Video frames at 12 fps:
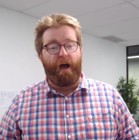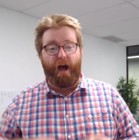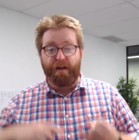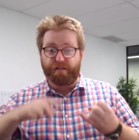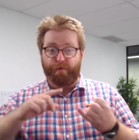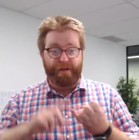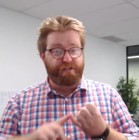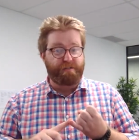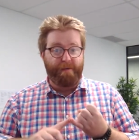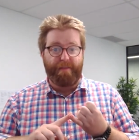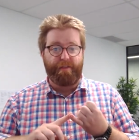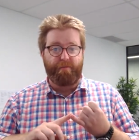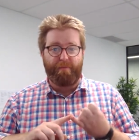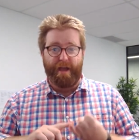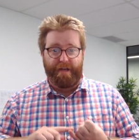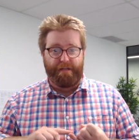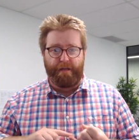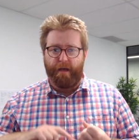ask questions about the
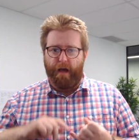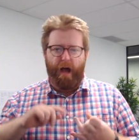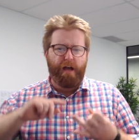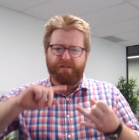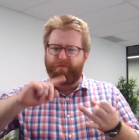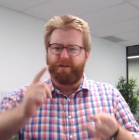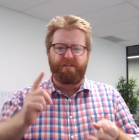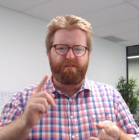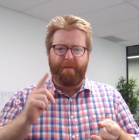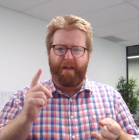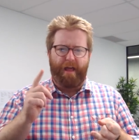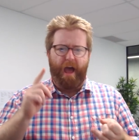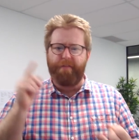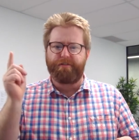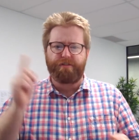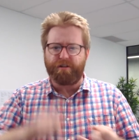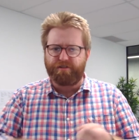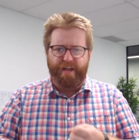debate. Ask questions about how the
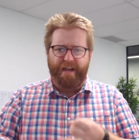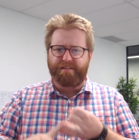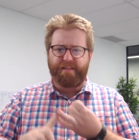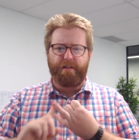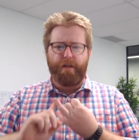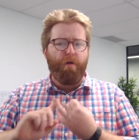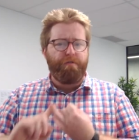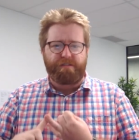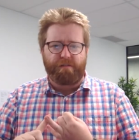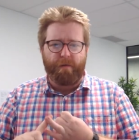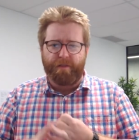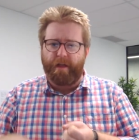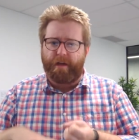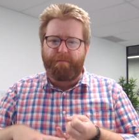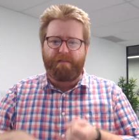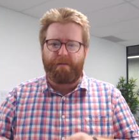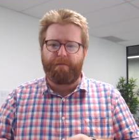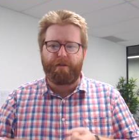judge takes their notes and whether that could
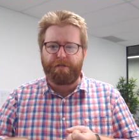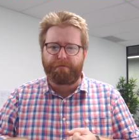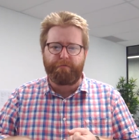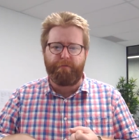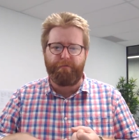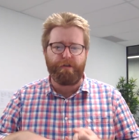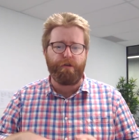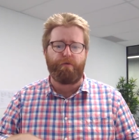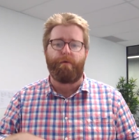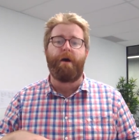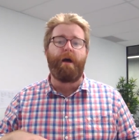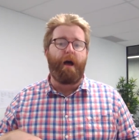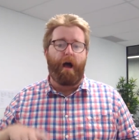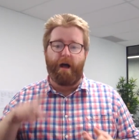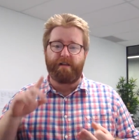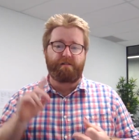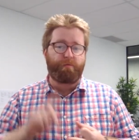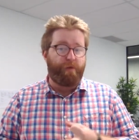be something useful for you.
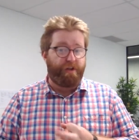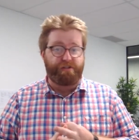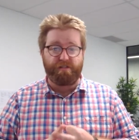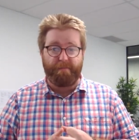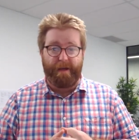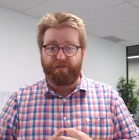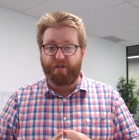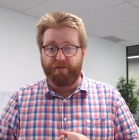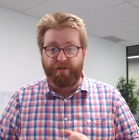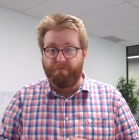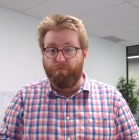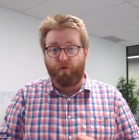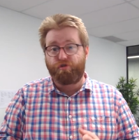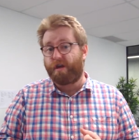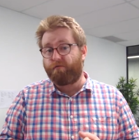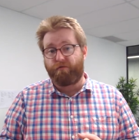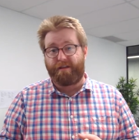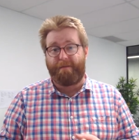Ask them questions about judging more
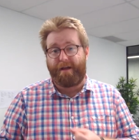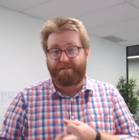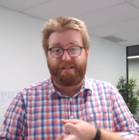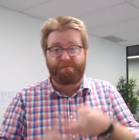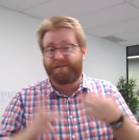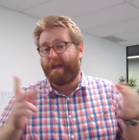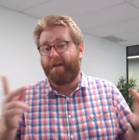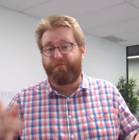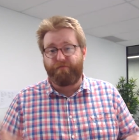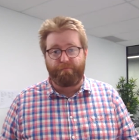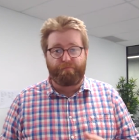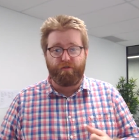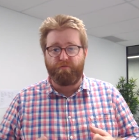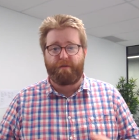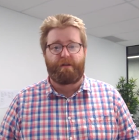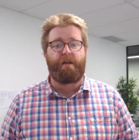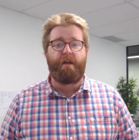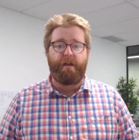generally, about tips they have for
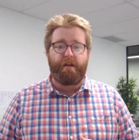improvement.